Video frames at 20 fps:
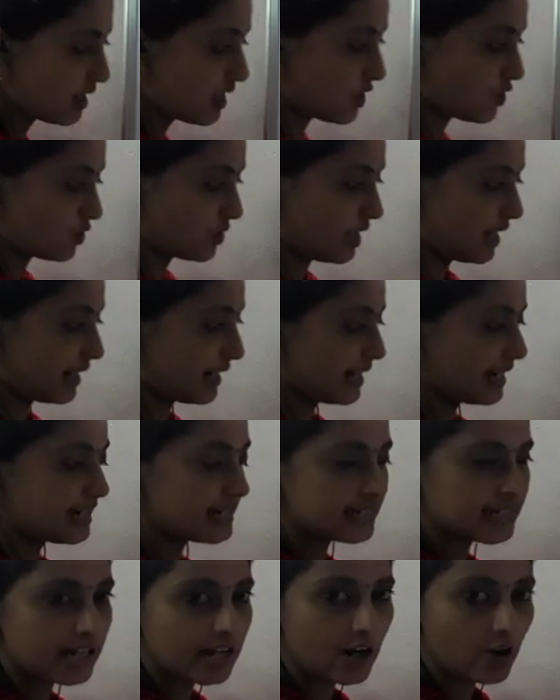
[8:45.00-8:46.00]
So that
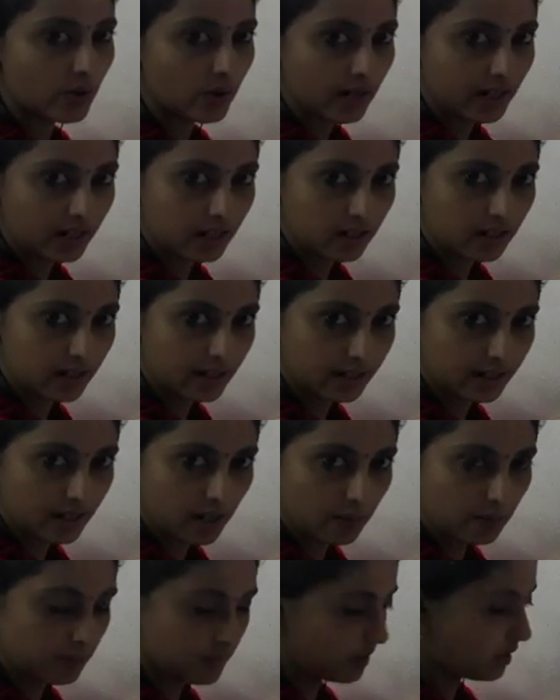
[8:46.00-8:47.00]
is recurring
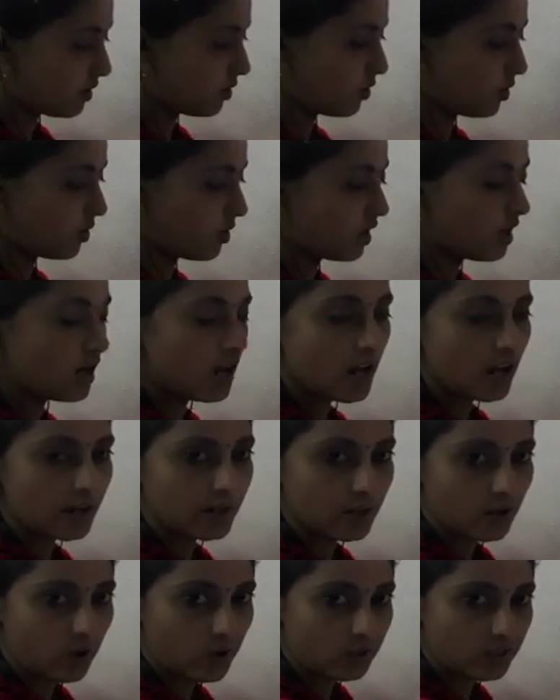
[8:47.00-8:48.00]
number or
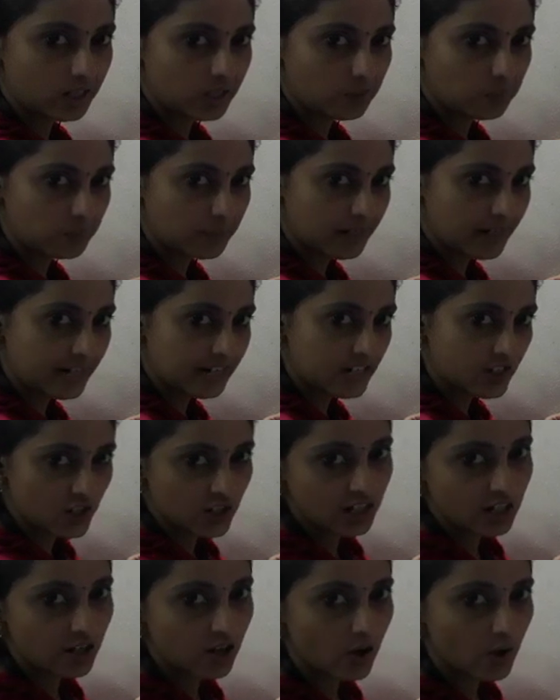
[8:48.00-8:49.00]
non-terminating
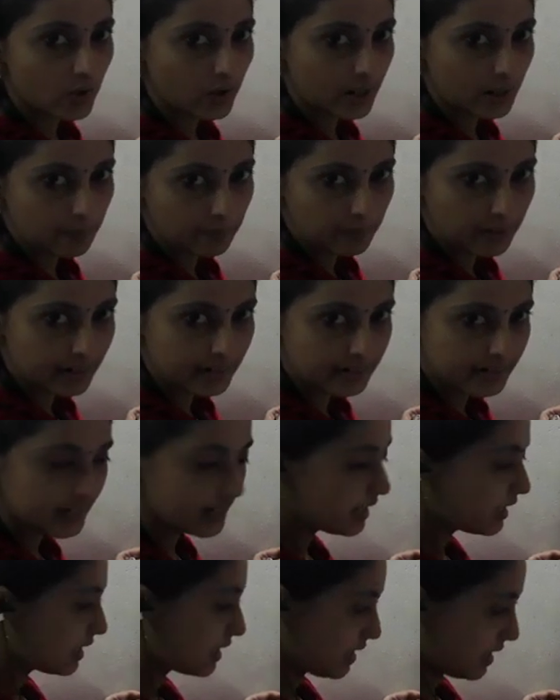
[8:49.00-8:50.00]

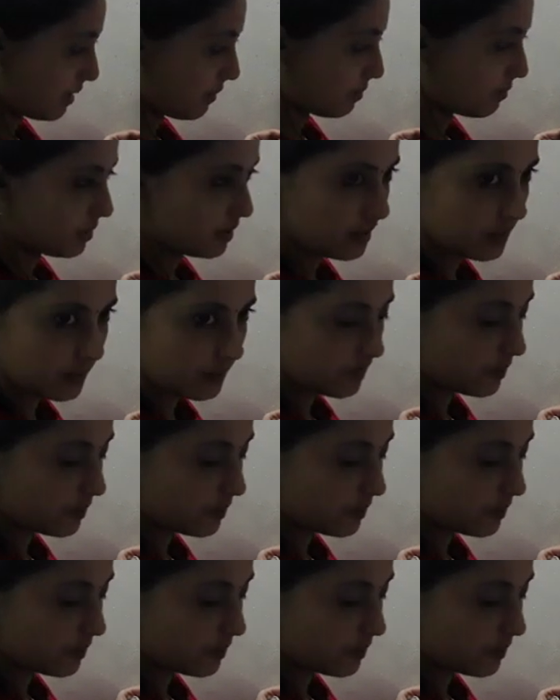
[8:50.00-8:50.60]
repeating number.